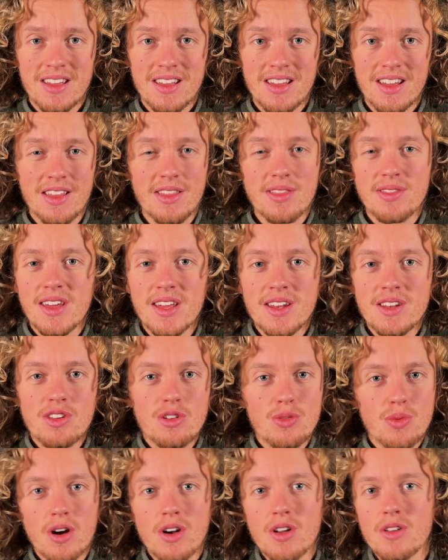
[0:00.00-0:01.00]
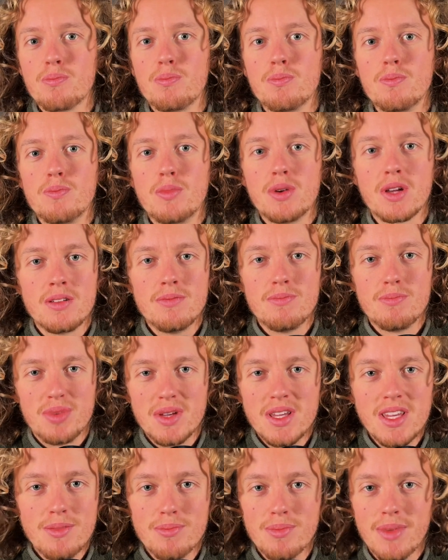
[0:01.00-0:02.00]
And then you are not
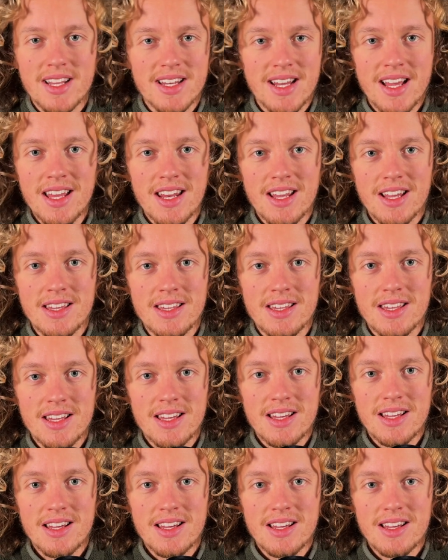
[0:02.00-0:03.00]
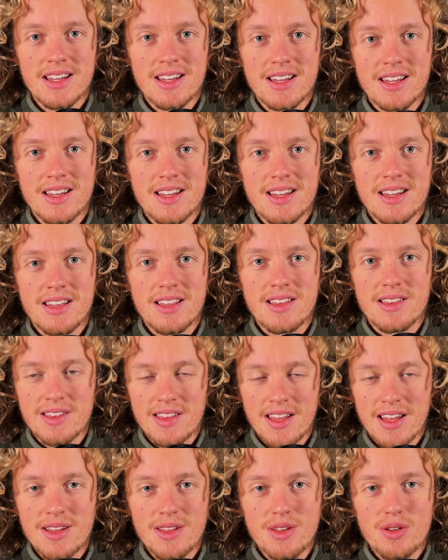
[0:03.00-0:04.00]
being magnetic.
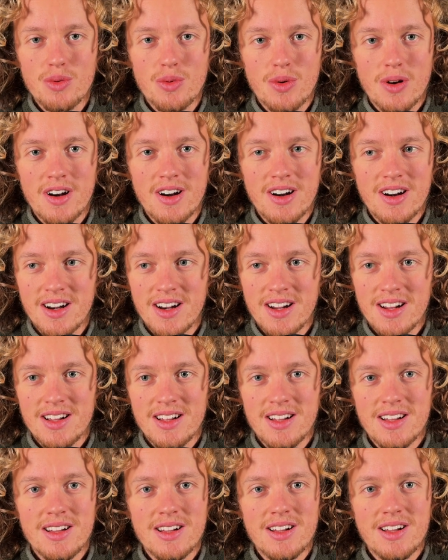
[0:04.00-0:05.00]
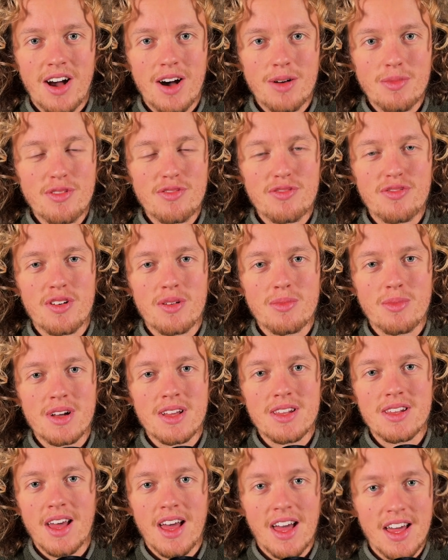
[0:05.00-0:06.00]
Instead, you are coming from
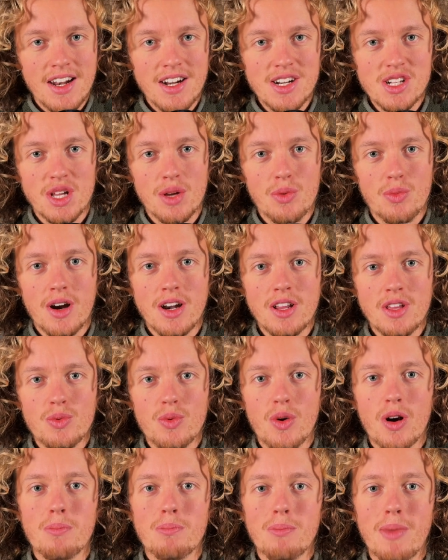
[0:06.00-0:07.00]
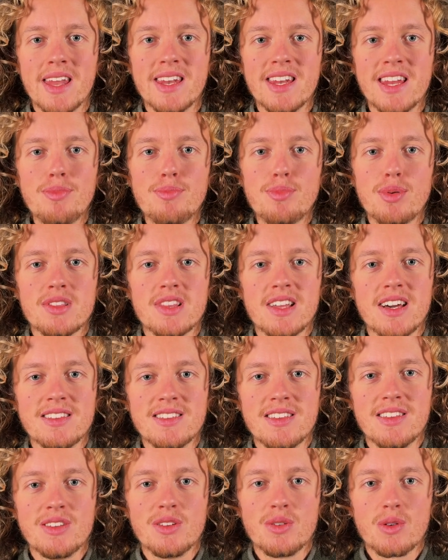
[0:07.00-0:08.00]
an energy where you are
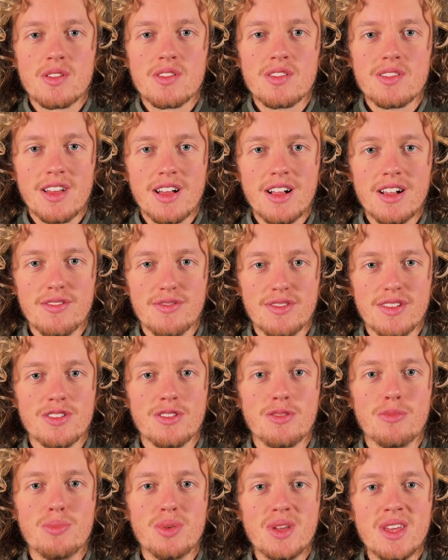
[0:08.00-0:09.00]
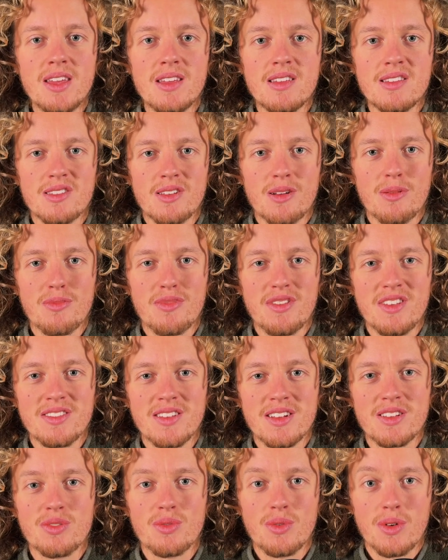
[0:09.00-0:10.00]
manipulating yourself into being something
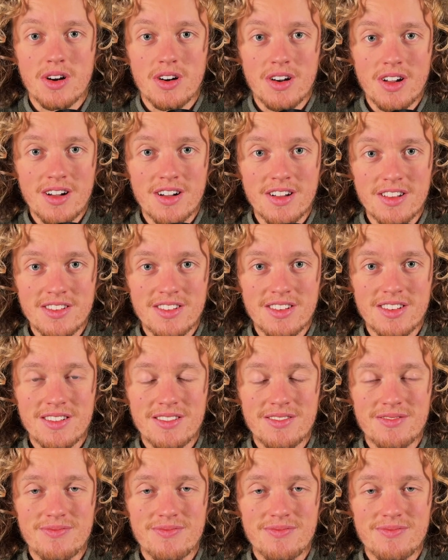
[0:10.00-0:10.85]
that you are not.